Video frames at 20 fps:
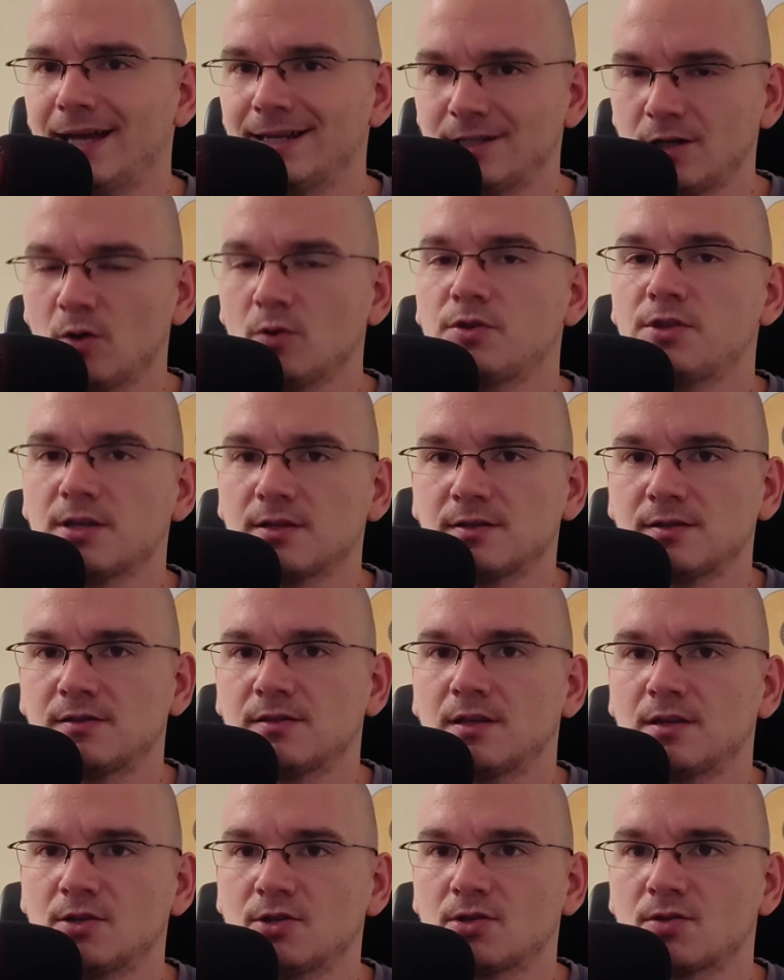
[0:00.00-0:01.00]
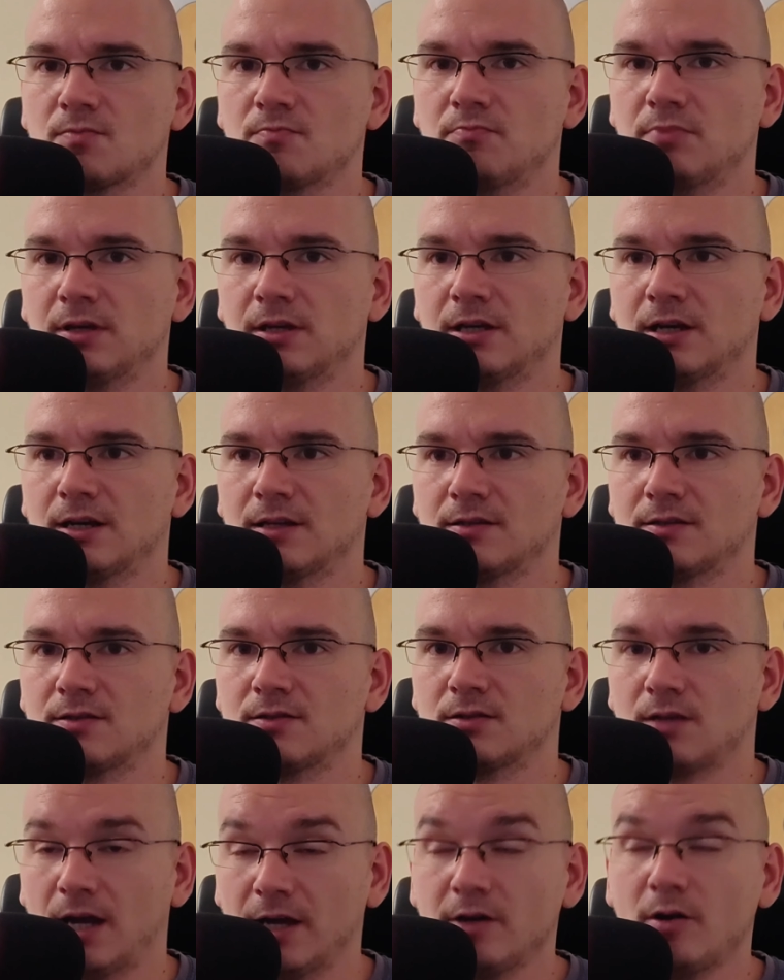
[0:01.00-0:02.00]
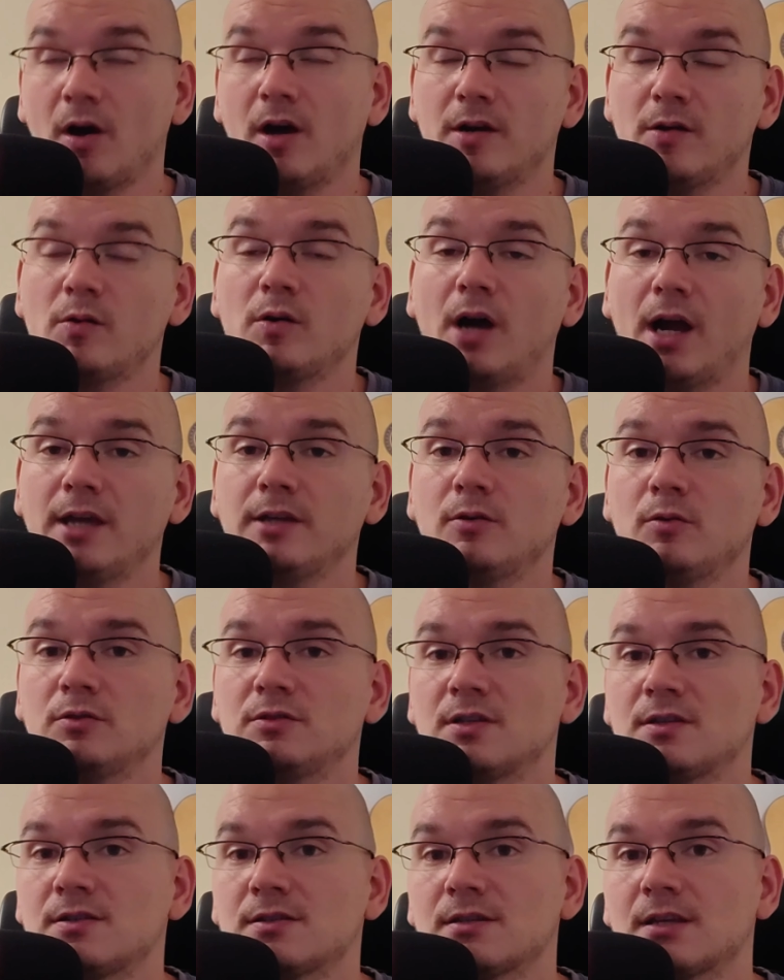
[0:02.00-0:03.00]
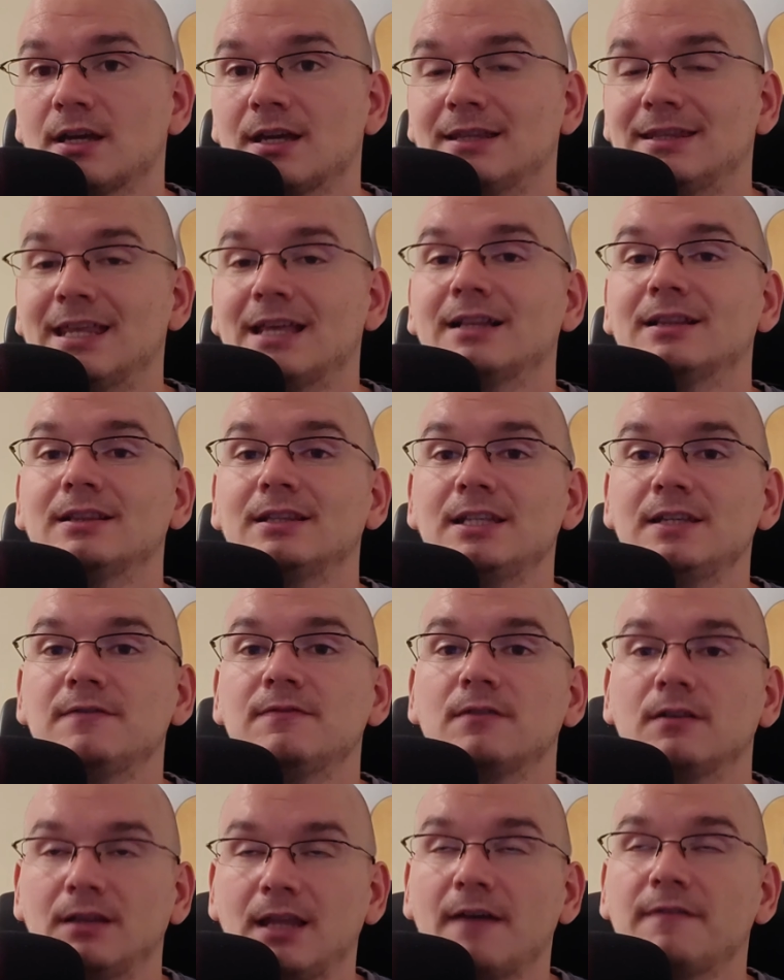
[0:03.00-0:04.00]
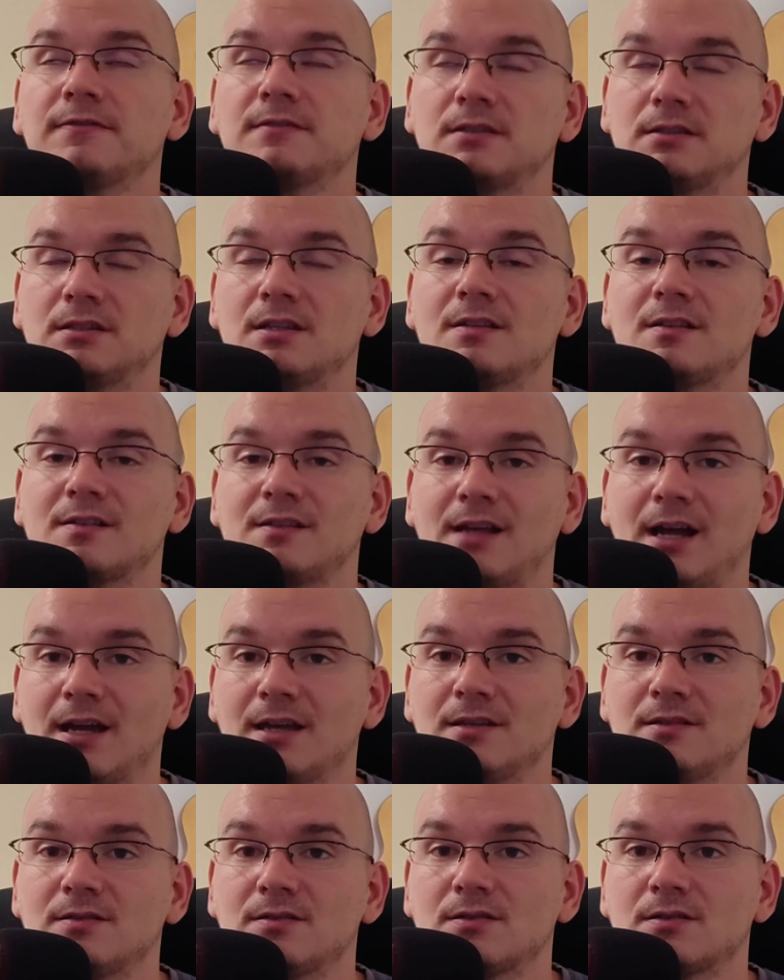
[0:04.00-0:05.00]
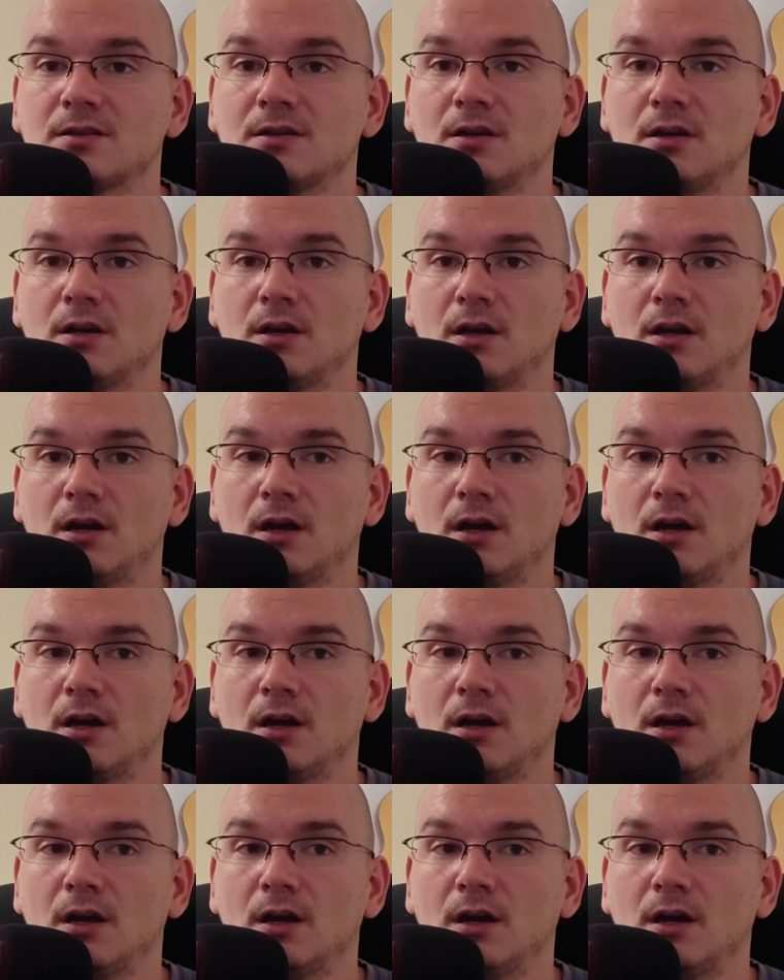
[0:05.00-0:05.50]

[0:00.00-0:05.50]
I noticed this because I noticed they left these signs